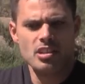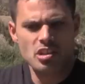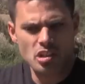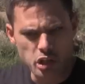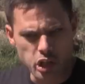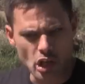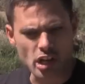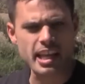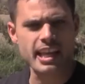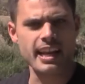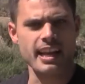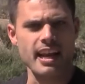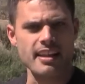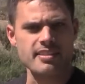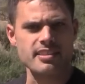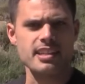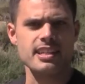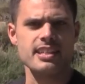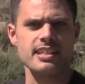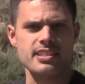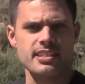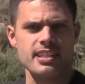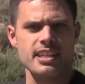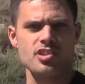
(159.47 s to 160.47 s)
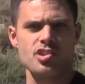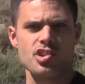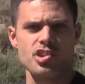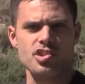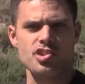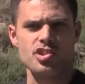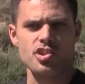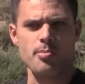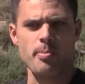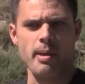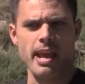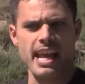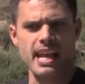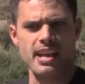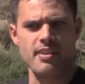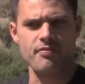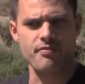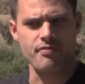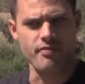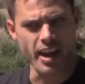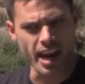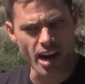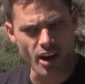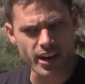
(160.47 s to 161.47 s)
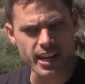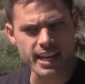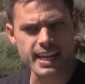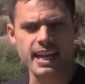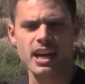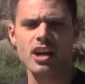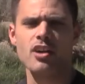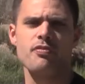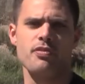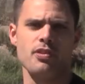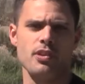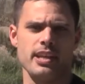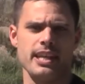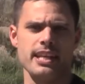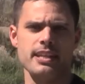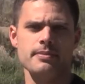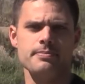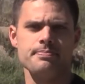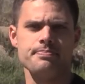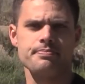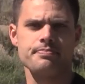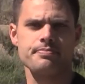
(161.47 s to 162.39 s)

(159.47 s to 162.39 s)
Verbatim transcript: looking at the decisions you make very carefully